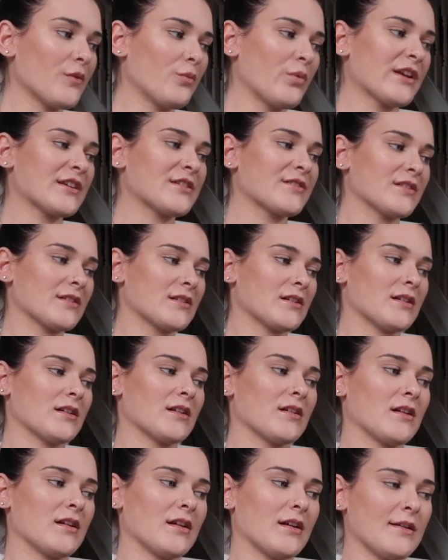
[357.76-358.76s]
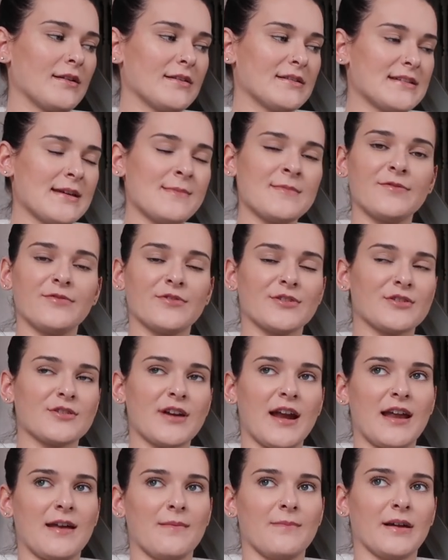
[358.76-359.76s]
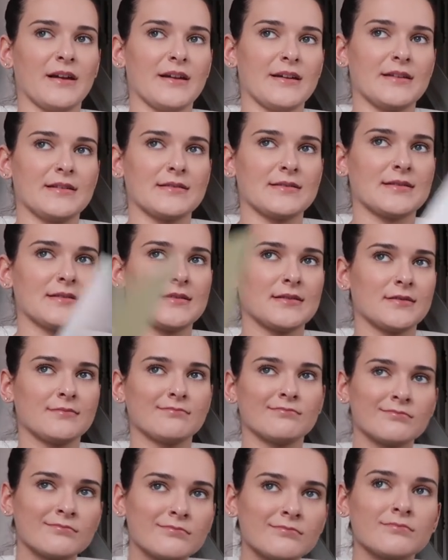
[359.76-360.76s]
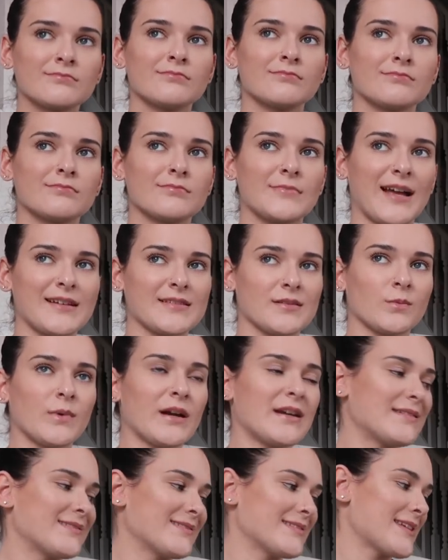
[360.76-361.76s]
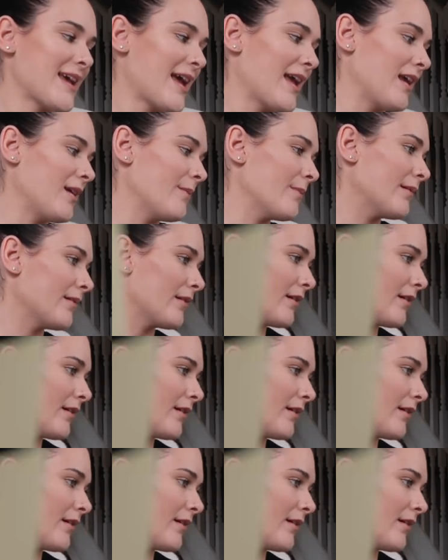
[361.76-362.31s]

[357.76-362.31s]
which seems frustrating because that's a waste of tape